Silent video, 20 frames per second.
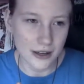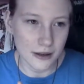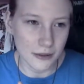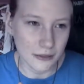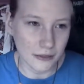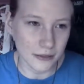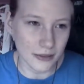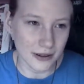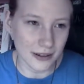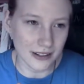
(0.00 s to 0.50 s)

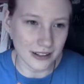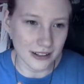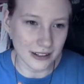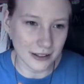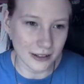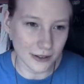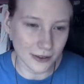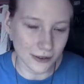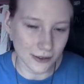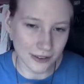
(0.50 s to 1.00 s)
But, you
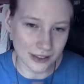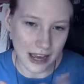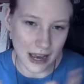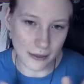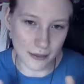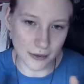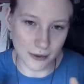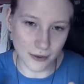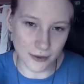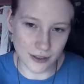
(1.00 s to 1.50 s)
know,
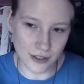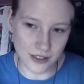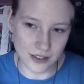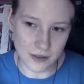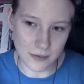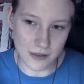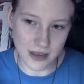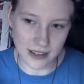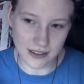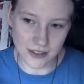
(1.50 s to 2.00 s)
Capricorn
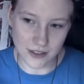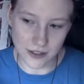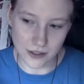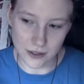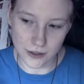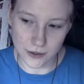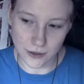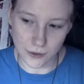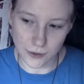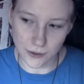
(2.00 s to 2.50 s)
just makes
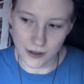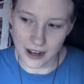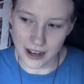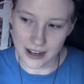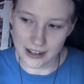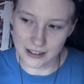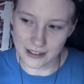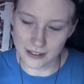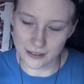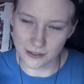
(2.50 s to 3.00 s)
you
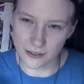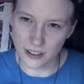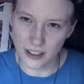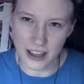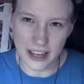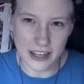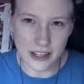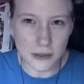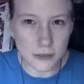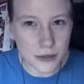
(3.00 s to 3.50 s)
kind of
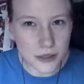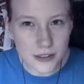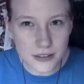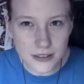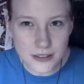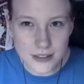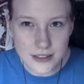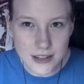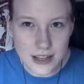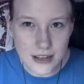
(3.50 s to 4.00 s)
likable
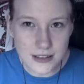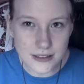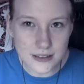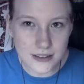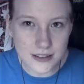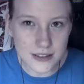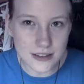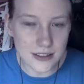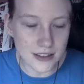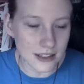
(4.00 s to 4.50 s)
in a
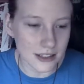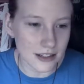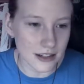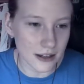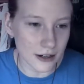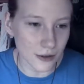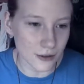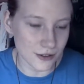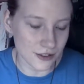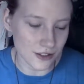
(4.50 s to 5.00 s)
sense. You
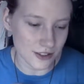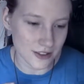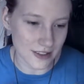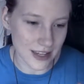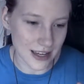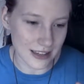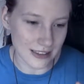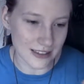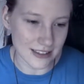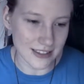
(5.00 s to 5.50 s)
know, just
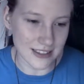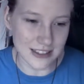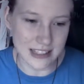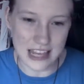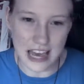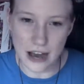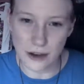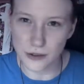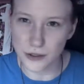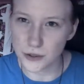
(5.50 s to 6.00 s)
like, this is
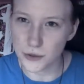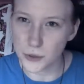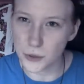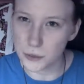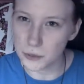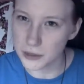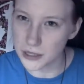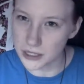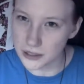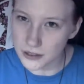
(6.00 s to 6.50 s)
how you
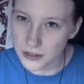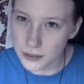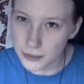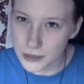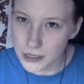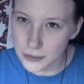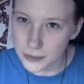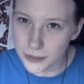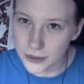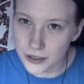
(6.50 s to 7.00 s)
appeal to
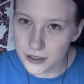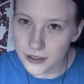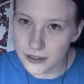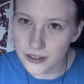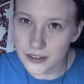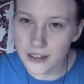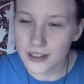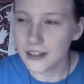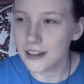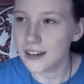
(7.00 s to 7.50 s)

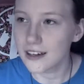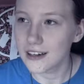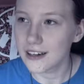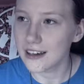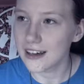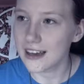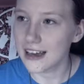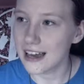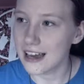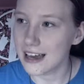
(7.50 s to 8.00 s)
people
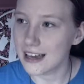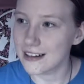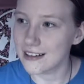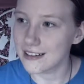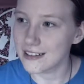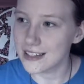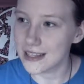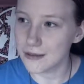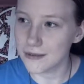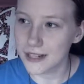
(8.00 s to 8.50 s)

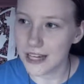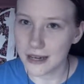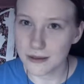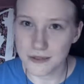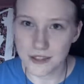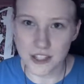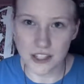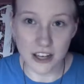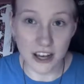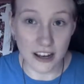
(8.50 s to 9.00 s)
and
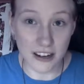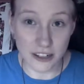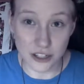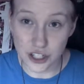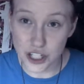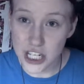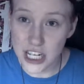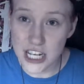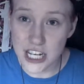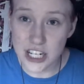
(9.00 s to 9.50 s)
sometimes you gotta
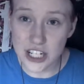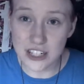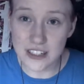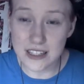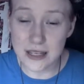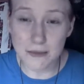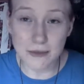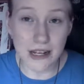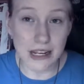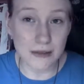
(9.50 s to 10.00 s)
change and
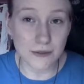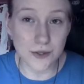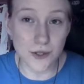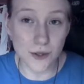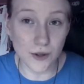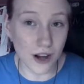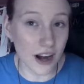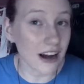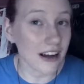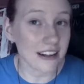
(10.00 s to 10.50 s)
sometimes
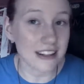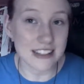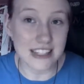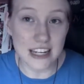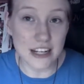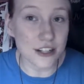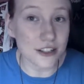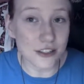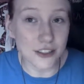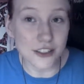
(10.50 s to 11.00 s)
you gotta
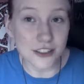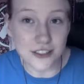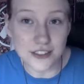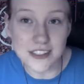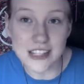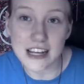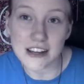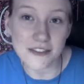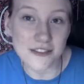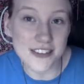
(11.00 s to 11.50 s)
tear
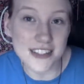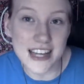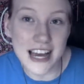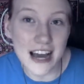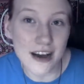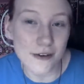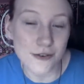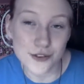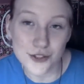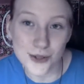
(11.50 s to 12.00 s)
yourself
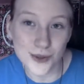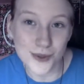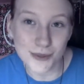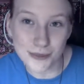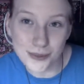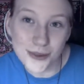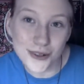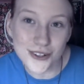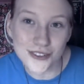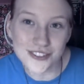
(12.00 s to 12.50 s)
down to
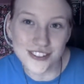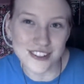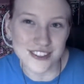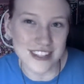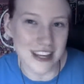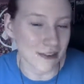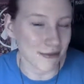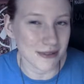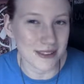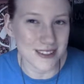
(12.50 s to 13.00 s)
improve
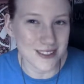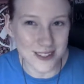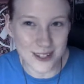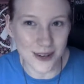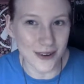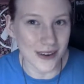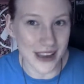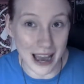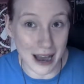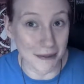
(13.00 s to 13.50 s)
yourself because you
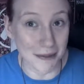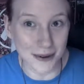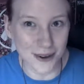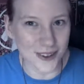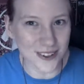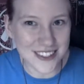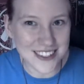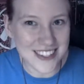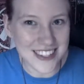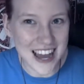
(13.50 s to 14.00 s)
know
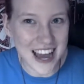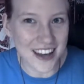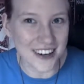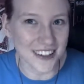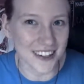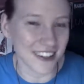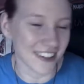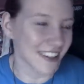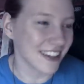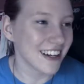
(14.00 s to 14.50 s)
Capricorn
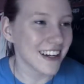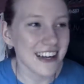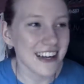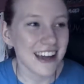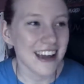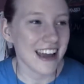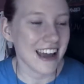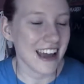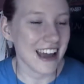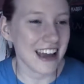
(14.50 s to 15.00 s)
Saturn
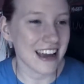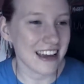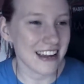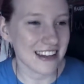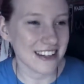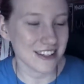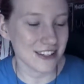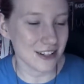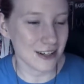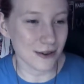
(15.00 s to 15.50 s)

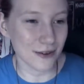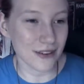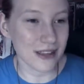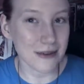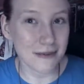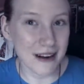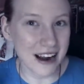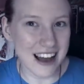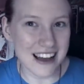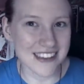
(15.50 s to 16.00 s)
and you know
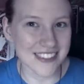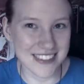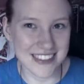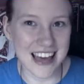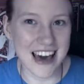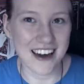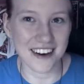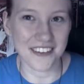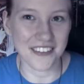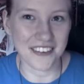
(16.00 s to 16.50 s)
Libra has
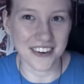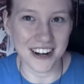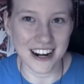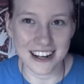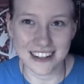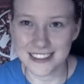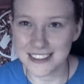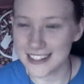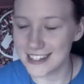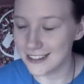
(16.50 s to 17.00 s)
that on their
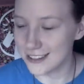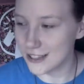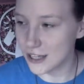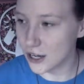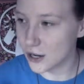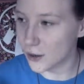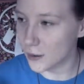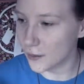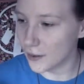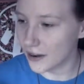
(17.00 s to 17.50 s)
IC
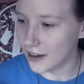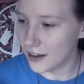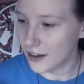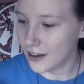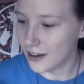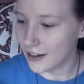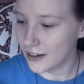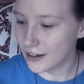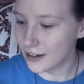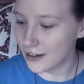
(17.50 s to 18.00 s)
so
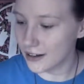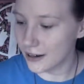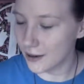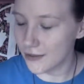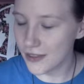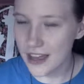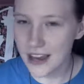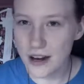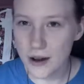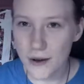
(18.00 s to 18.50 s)
you know
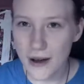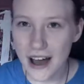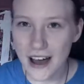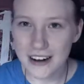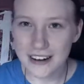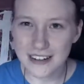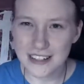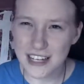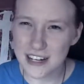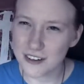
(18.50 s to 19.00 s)
they know how
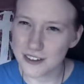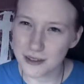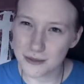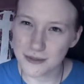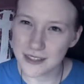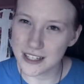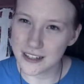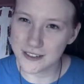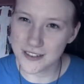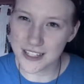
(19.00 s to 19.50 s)
to tear
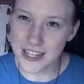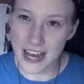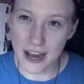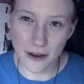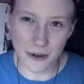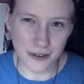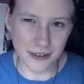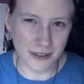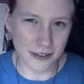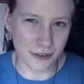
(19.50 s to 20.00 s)
themselves
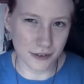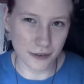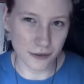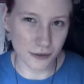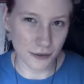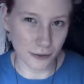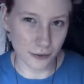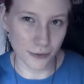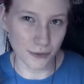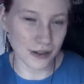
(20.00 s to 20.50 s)
down and
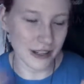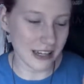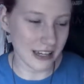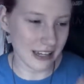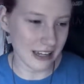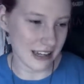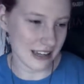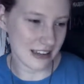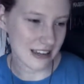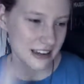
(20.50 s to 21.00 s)

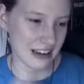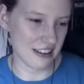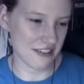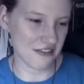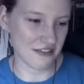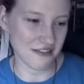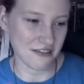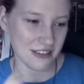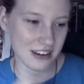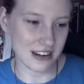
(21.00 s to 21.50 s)
re
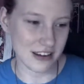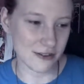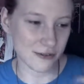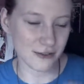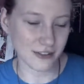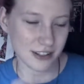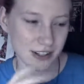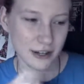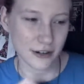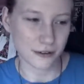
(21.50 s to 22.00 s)
in
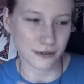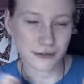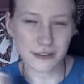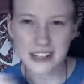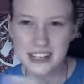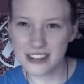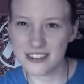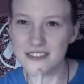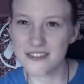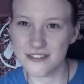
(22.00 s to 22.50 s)
you know
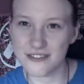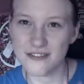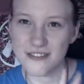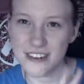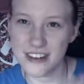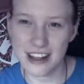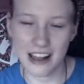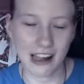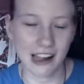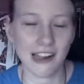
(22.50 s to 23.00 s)

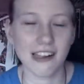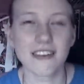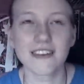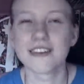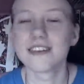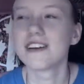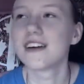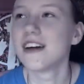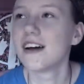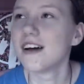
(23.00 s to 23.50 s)
reinvent
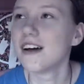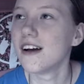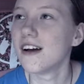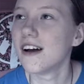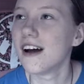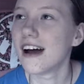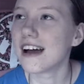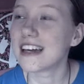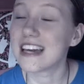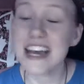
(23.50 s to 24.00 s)

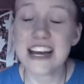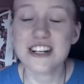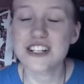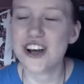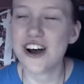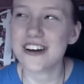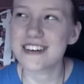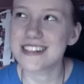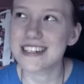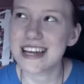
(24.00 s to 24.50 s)
can't
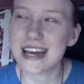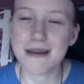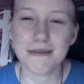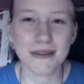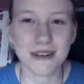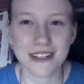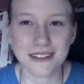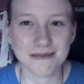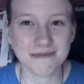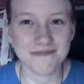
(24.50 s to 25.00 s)
talk today
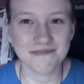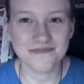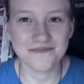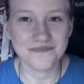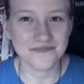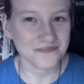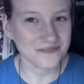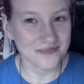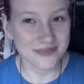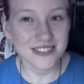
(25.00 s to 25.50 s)
but
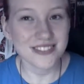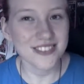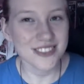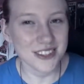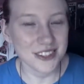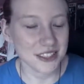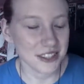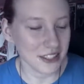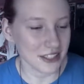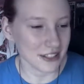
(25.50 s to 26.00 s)

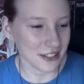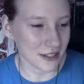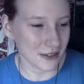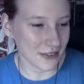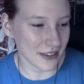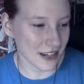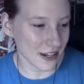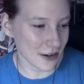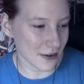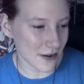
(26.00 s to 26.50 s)
you
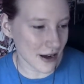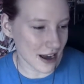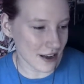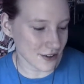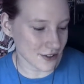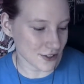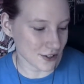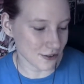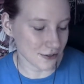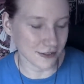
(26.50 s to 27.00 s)
know they know how
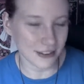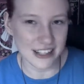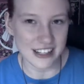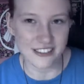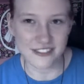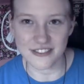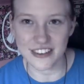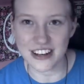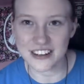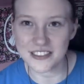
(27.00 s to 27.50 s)
to
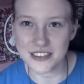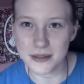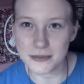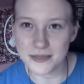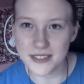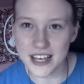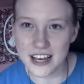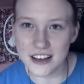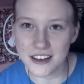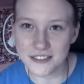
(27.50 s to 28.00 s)
reinvent
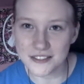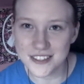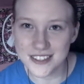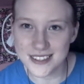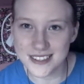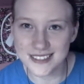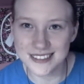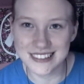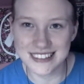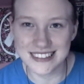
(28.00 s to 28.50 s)

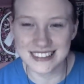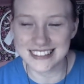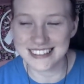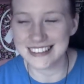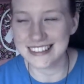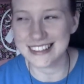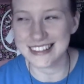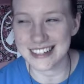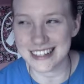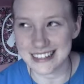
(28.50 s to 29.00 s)
themselves
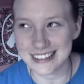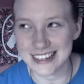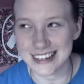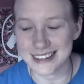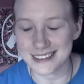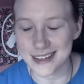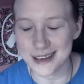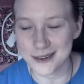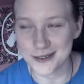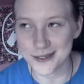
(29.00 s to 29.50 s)
that,
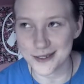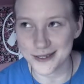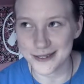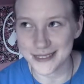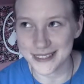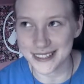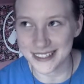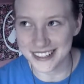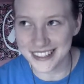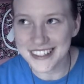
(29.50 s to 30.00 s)
that, that was the word.